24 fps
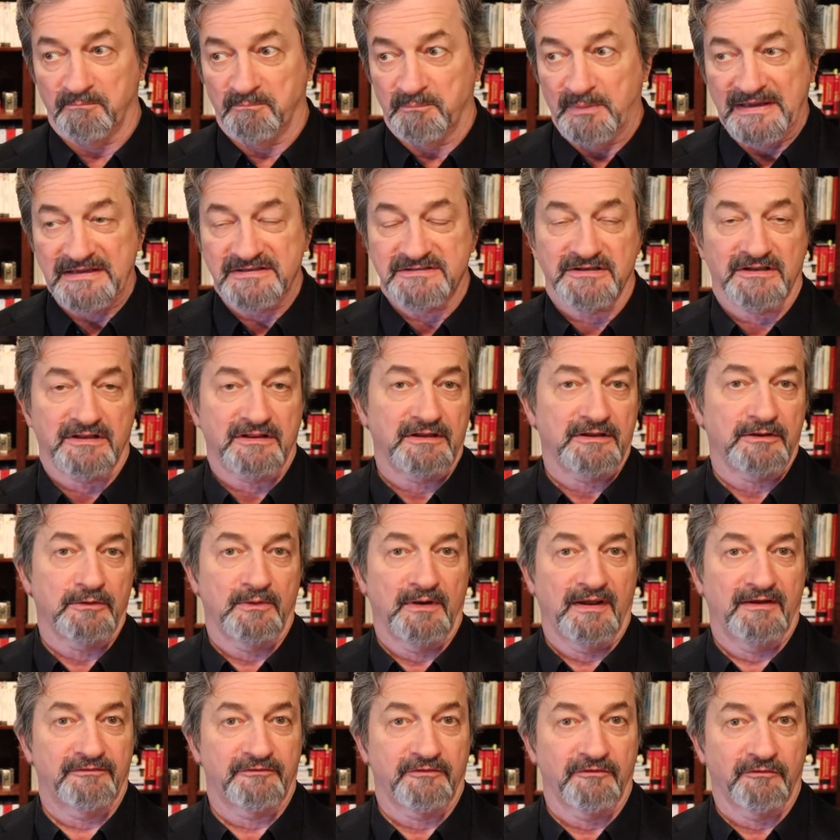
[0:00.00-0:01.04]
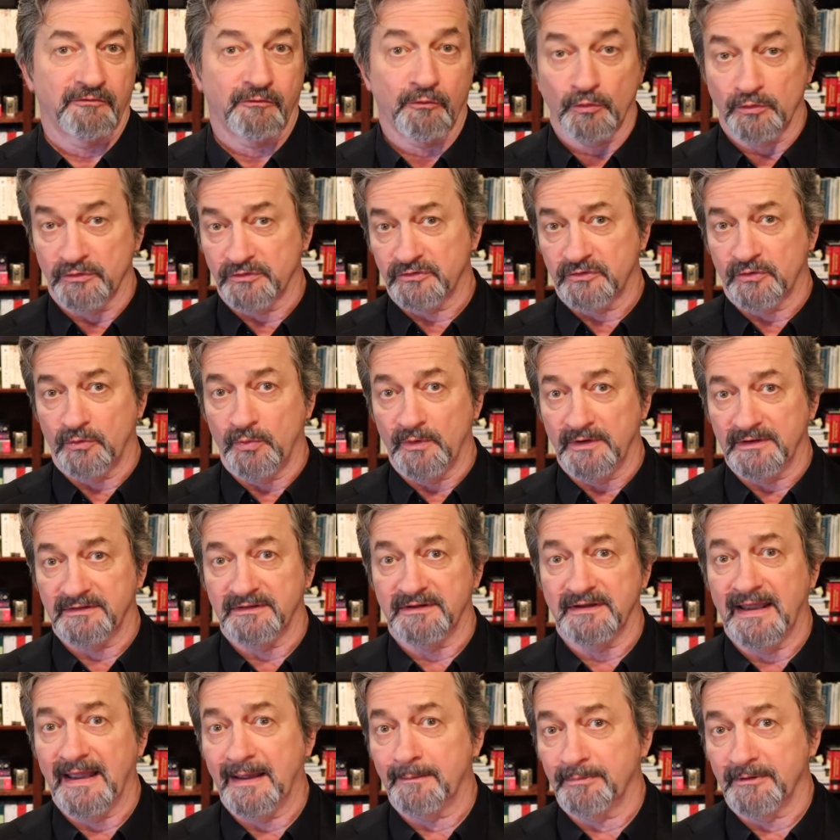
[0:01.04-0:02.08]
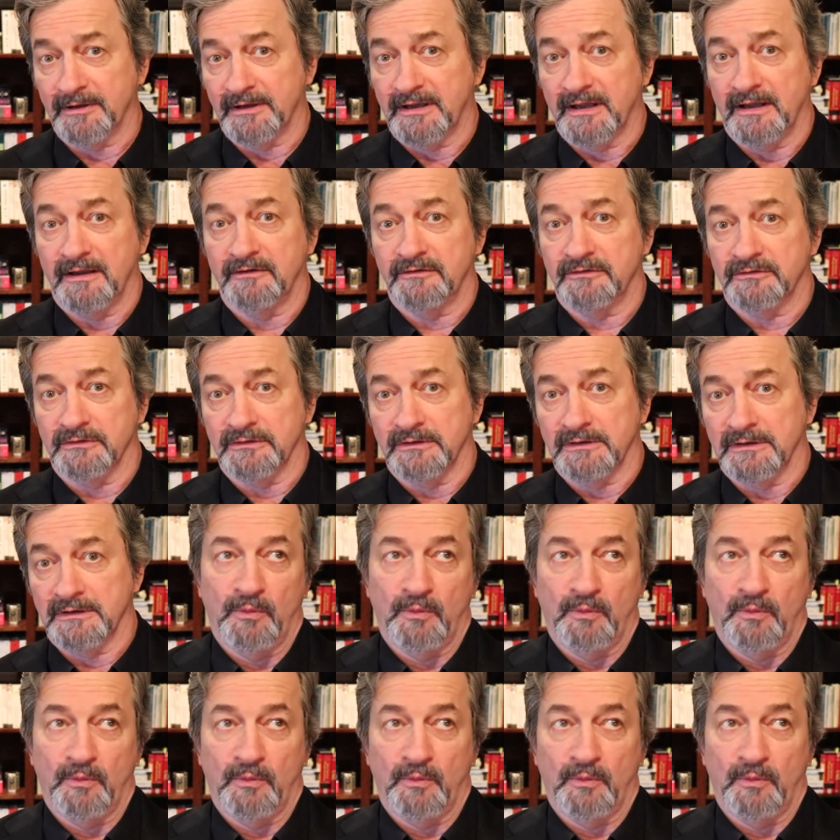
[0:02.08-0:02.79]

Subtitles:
Basically, you have to force quit the application.